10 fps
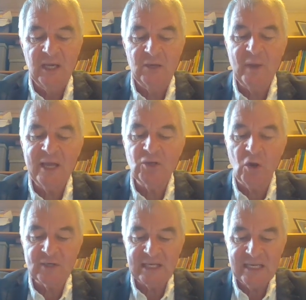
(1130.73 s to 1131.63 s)
And where
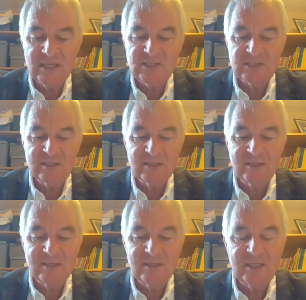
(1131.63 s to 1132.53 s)
God is
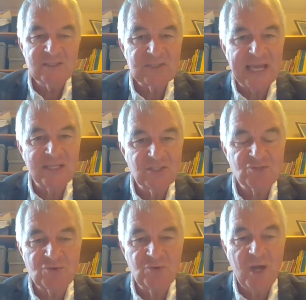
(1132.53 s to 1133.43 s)
Dan's
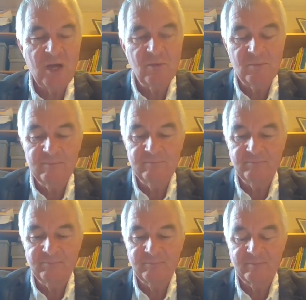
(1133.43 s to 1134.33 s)
true home.
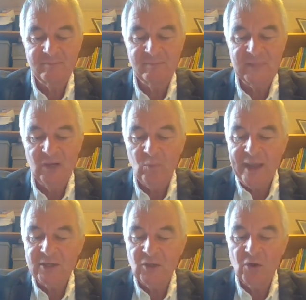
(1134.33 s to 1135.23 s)

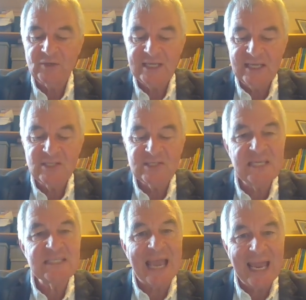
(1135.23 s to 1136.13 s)
Where God
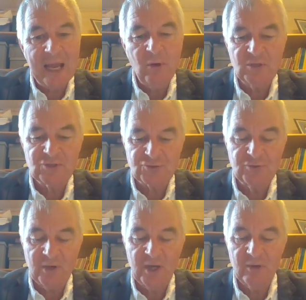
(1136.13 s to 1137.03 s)
is our
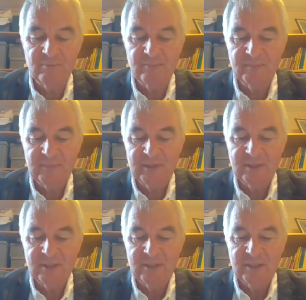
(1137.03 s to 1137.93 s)
true home.
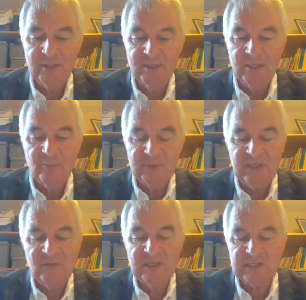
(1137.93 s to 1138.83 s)
But
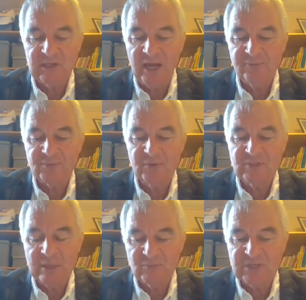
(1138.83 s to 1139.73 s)
in this life,
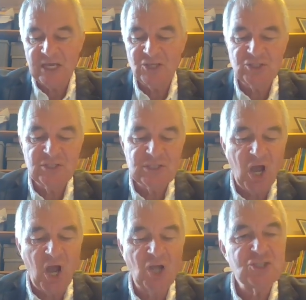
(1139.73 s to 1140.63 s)
through temptations,
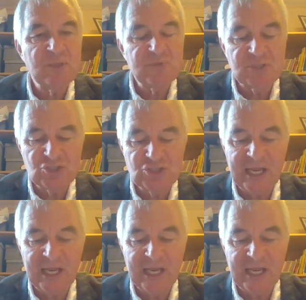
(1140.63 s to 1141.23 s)
hardships, and